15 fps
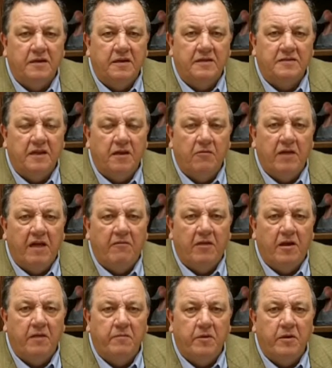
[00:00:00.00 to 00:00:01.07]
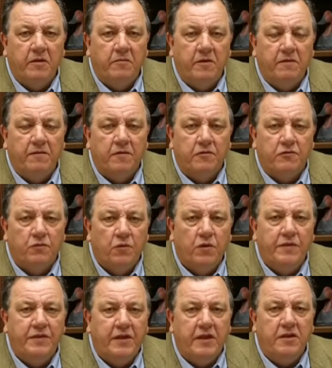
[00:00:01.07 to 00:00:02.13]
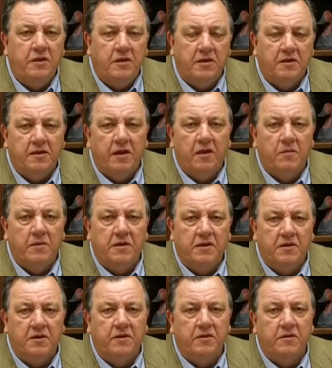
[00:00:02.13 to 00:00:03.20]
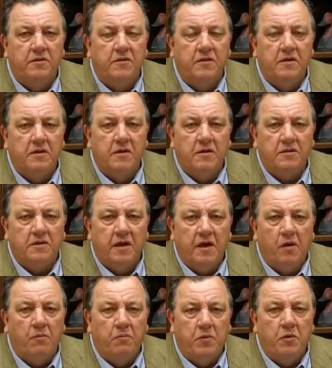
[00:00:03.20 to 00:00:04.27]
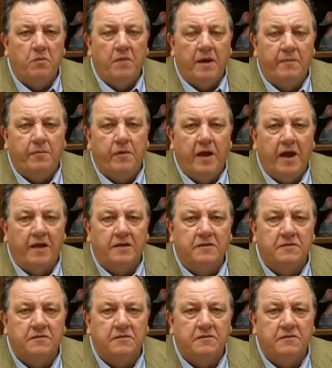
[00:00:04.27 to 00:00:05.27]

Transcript: he said, I don't have a lot of money, but if there was one thing you could tell me to do to help build my practice